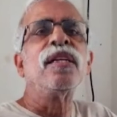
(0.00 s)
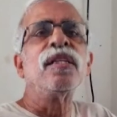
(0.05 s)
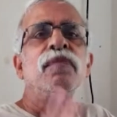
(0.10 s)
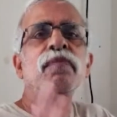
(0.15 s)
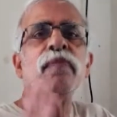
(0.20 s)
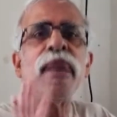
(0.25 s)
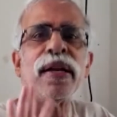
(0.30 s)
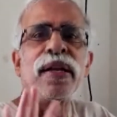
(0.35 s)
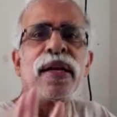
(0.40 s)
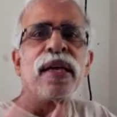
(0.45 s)

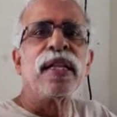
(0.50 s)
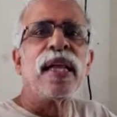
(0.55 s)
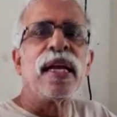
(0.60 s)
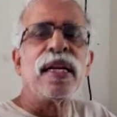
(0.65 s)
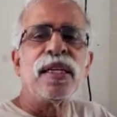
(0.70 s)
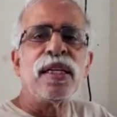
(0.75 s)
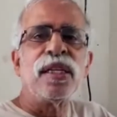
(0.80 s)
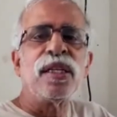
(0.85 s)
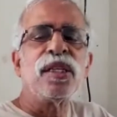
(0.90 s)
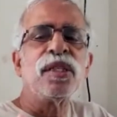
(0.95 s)
and it is
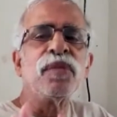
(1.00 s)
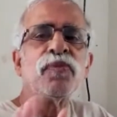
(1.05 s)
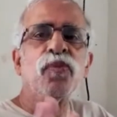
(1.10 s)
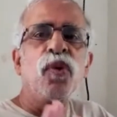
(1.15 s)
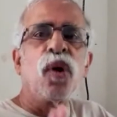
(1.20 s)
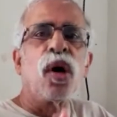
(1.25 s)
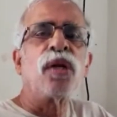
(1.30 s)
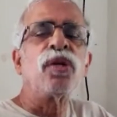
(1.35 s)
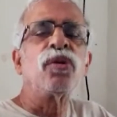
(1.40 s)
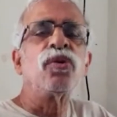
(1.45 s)
better that
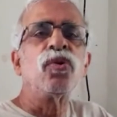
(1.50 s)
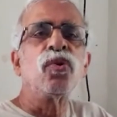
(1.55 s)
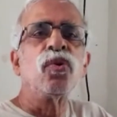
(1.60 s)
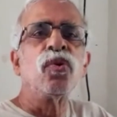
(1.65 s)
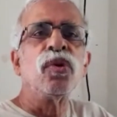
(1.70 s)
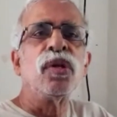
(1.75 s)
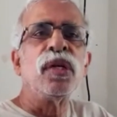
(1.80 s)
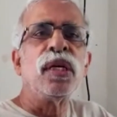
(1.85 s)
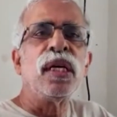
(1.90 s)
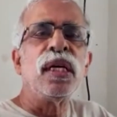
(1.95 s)
it is
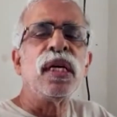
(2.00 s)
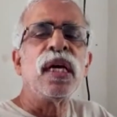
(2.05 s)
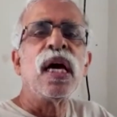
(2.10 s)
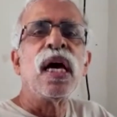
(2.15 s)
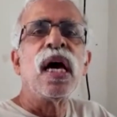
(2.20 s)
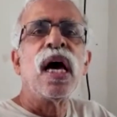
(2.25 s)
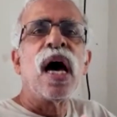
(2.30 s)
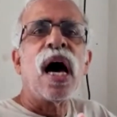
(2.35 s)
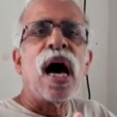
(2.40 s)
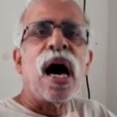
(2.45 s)
brought through
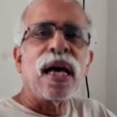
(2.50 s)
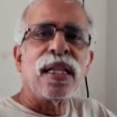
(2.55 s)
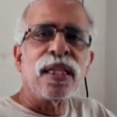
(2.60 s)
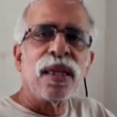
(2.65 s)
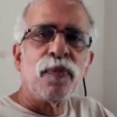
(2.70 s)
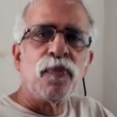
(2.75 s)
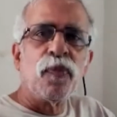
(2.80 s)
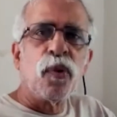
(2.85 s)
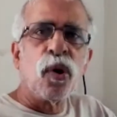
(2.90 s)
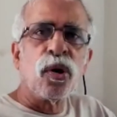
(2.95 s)
the
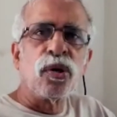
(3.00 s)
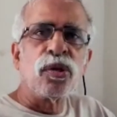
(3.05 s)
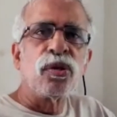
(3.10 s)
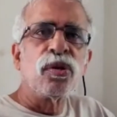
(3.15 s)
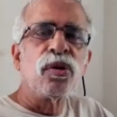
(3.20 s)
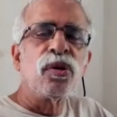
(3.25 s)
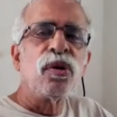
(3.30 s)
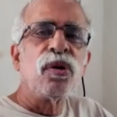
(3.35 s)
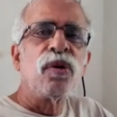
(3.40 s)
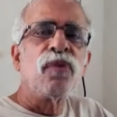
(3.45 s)
other
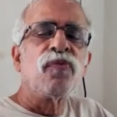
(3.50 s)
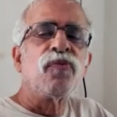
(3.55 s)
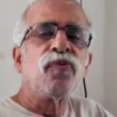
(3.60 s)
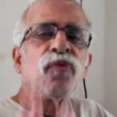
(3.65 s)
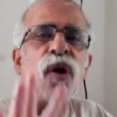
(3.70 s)
port